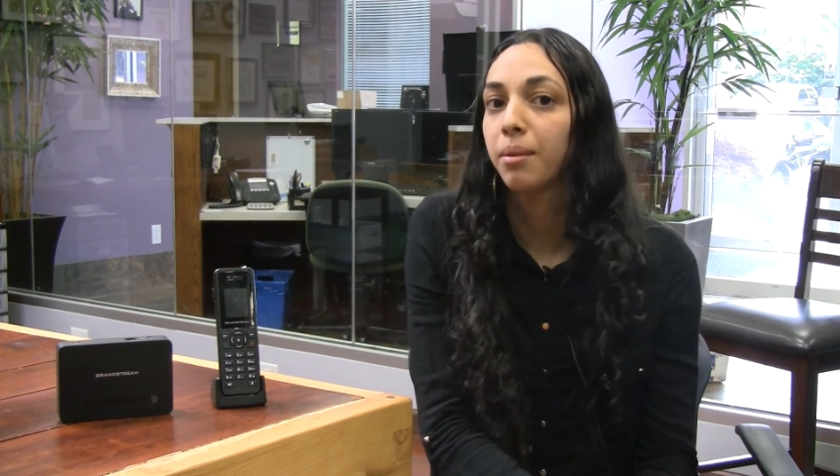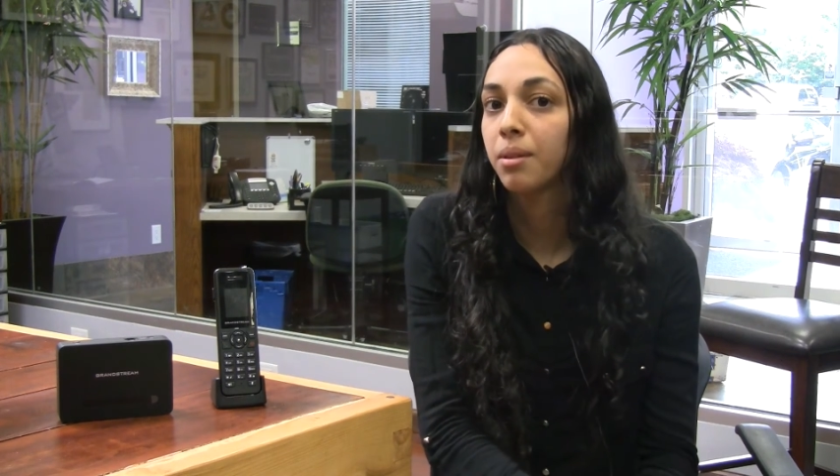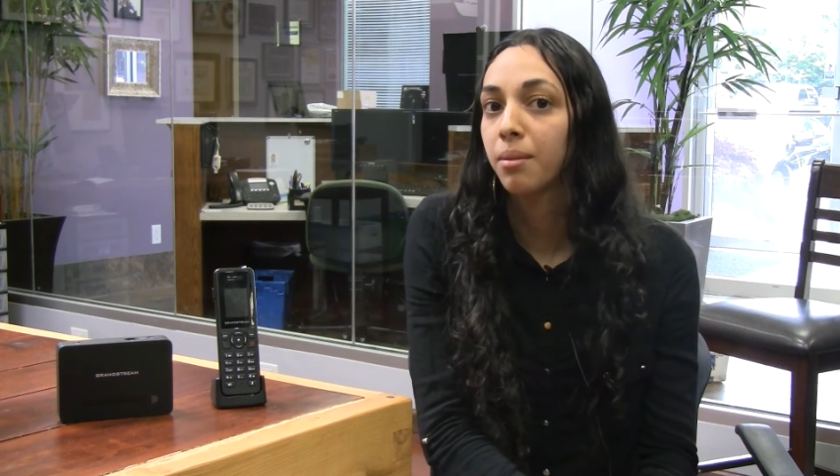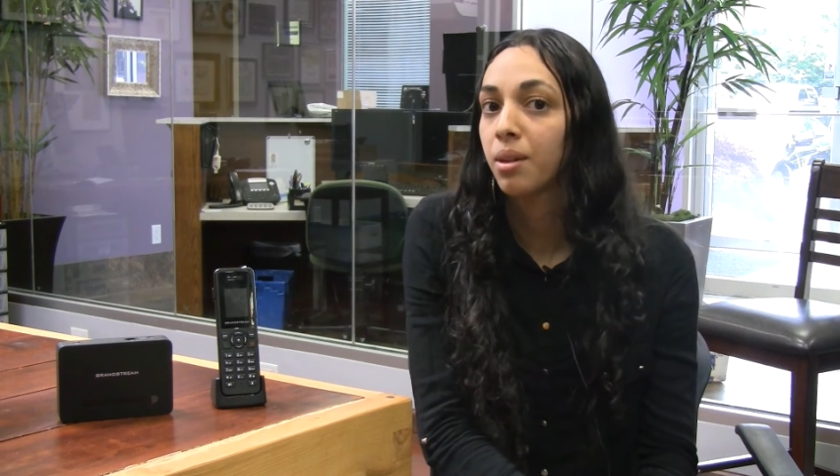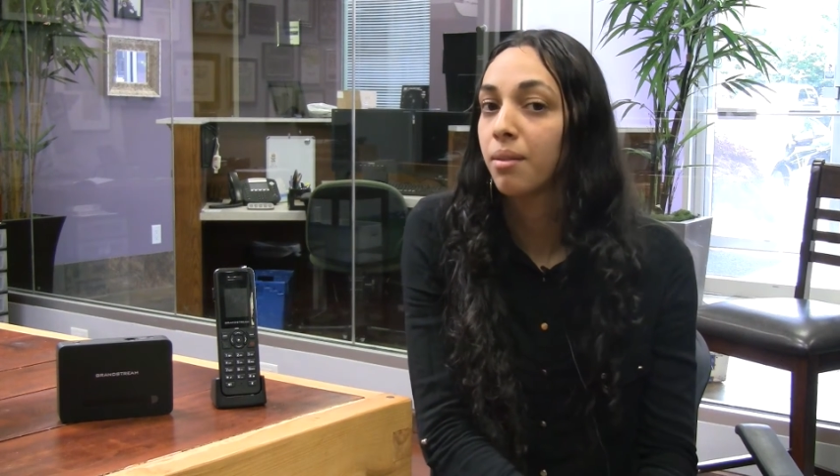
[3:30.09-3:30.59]

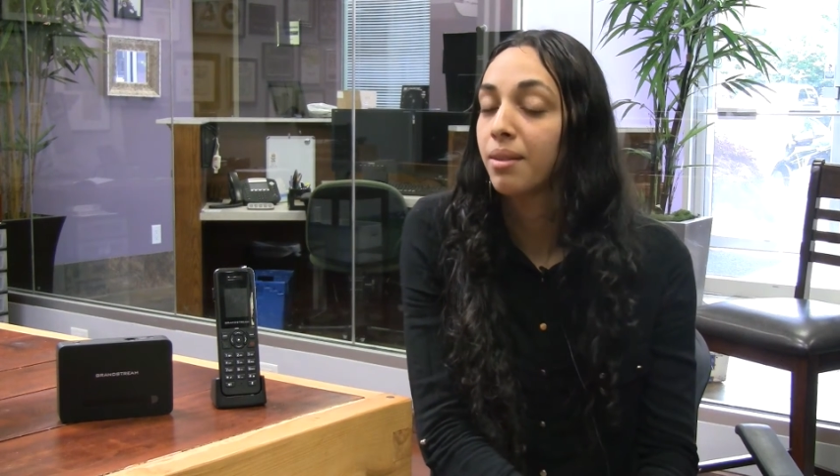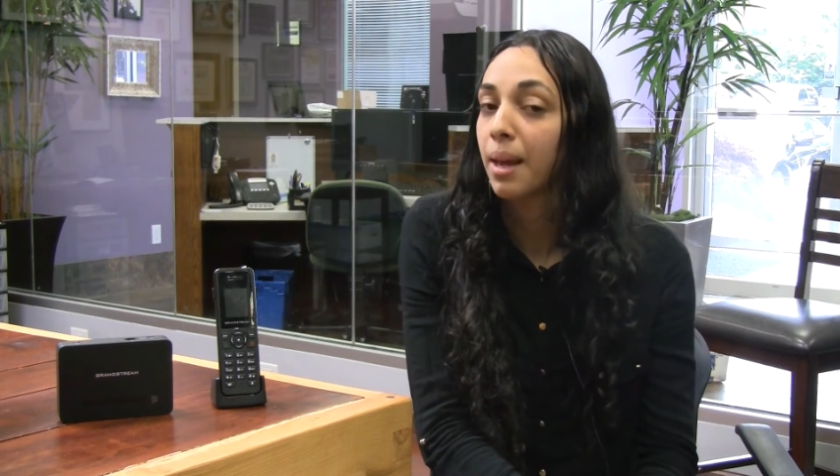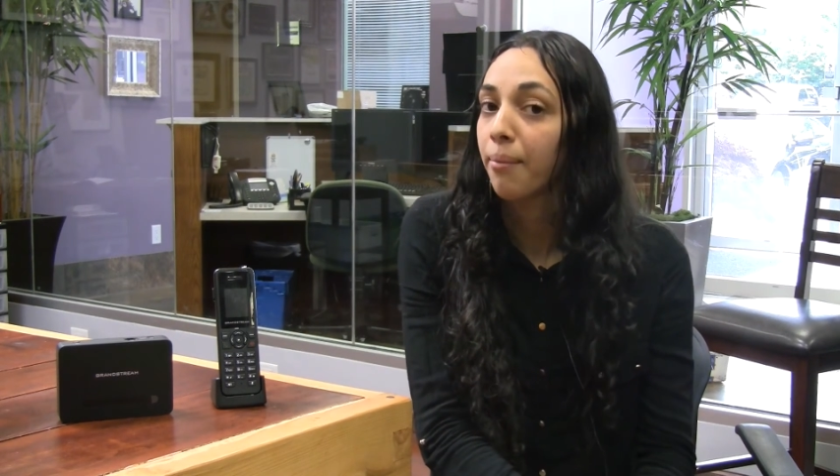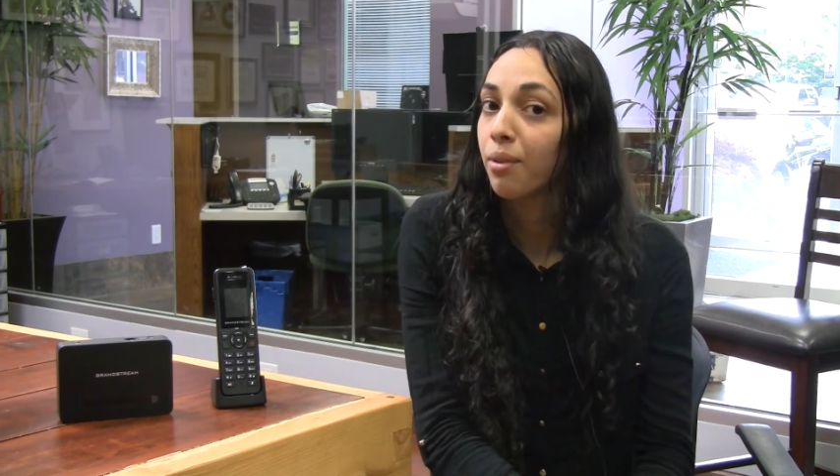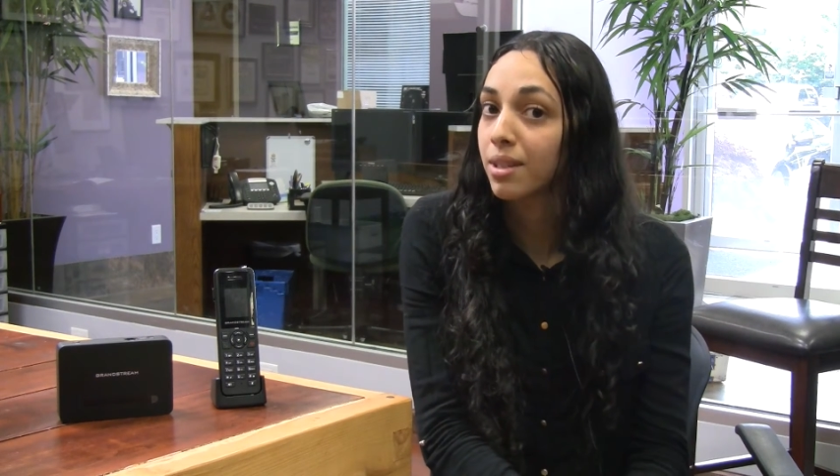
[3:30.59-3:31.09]

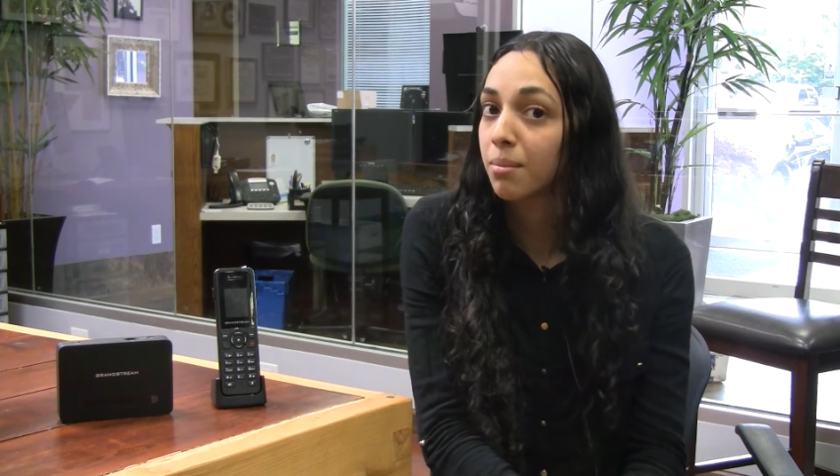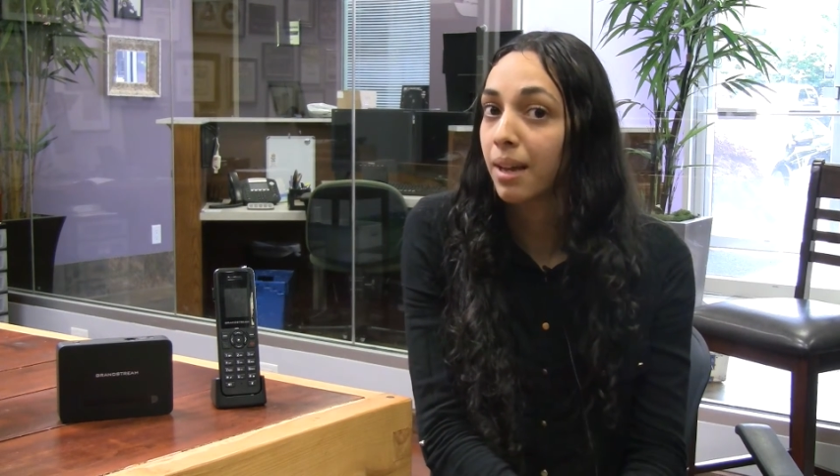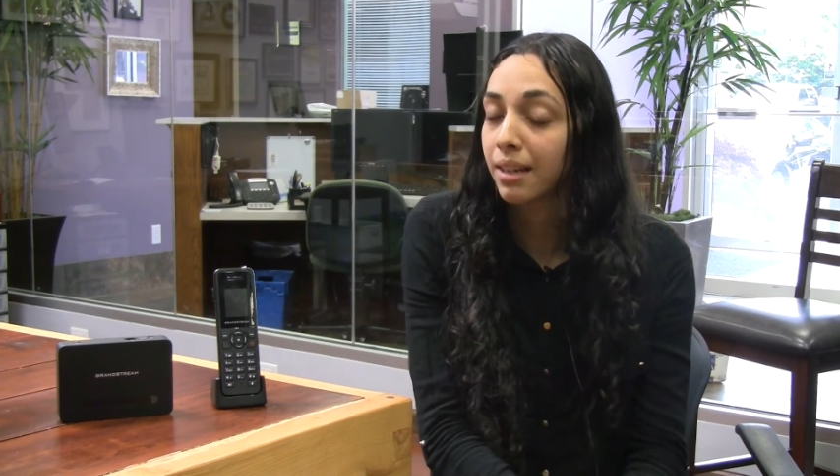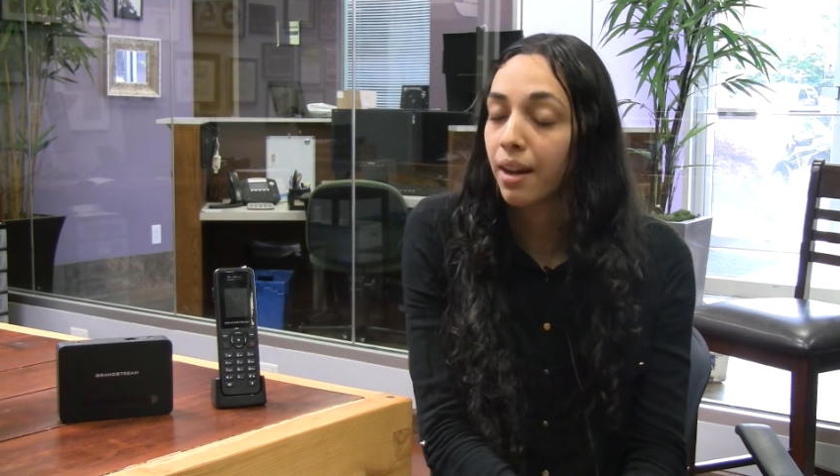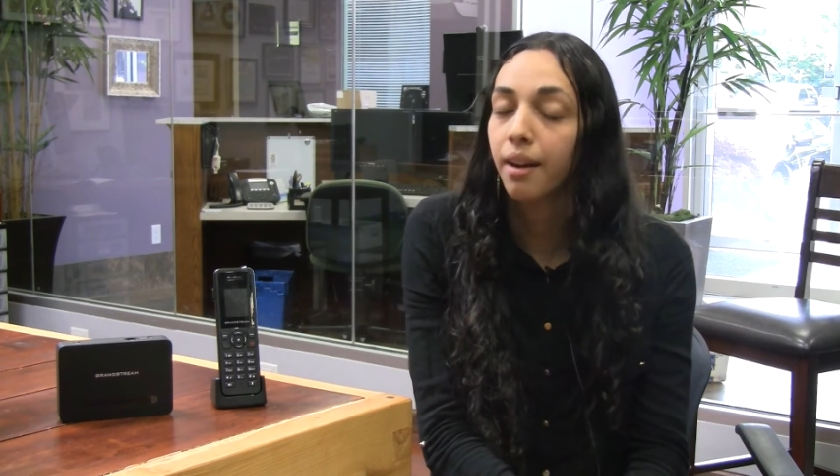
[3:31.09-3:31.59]

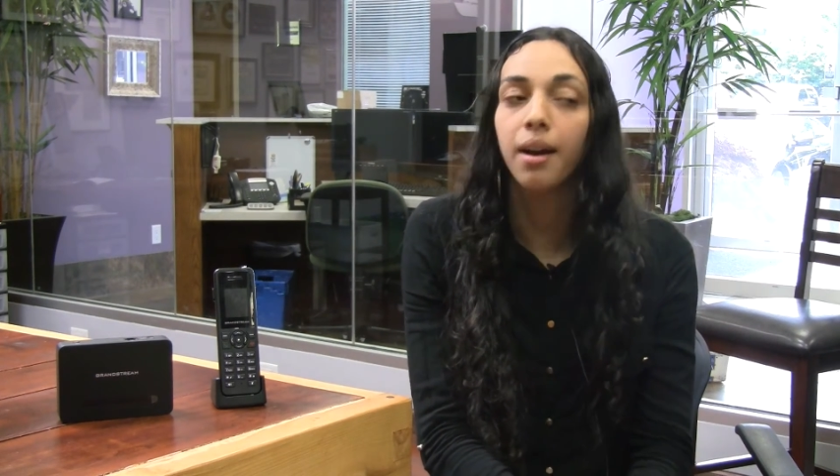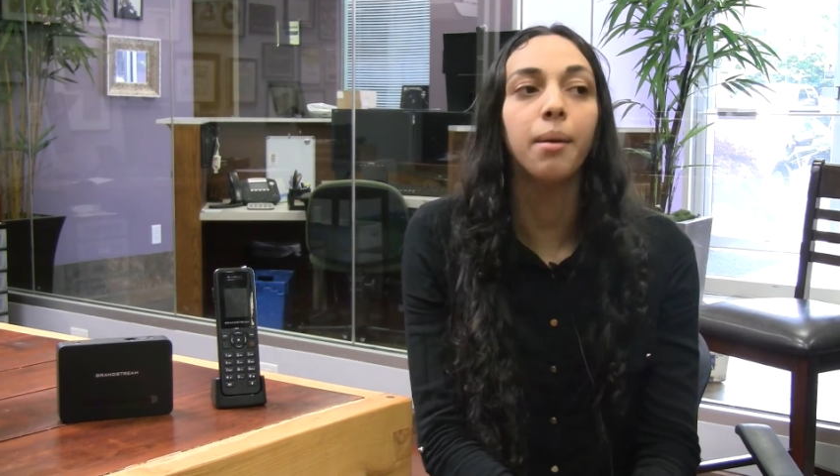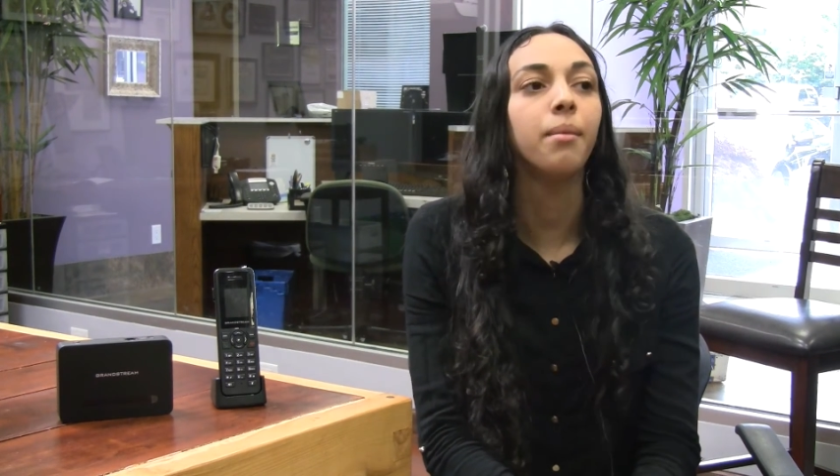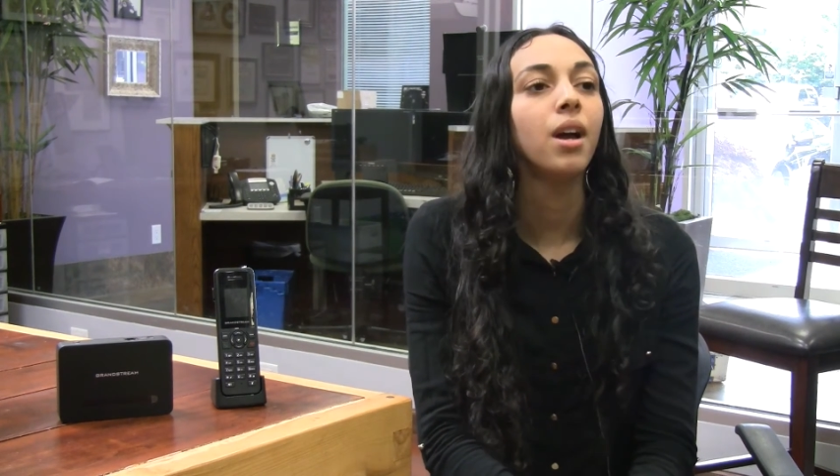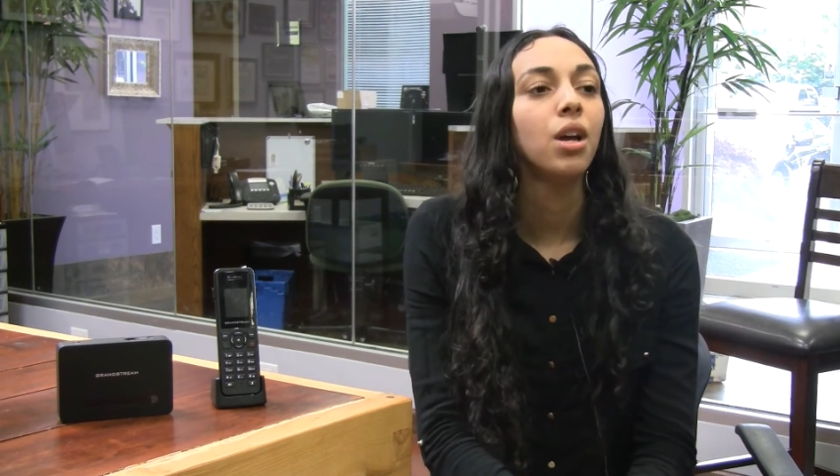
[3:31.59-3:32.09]

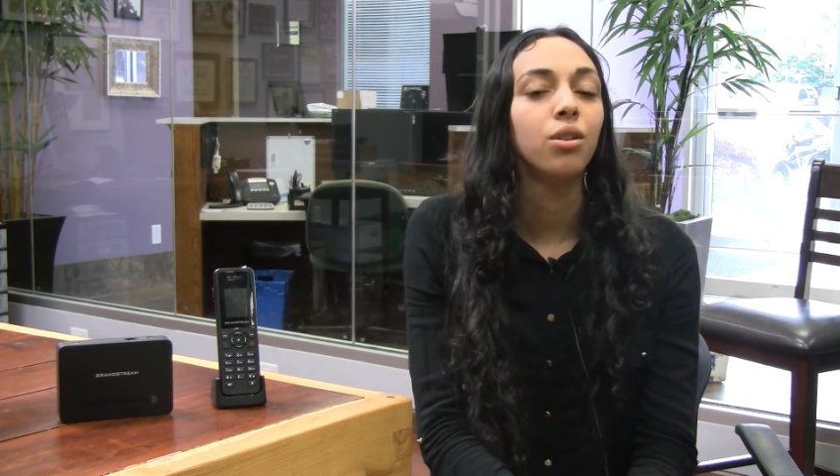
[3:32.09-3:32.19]
www.voipsupply.com.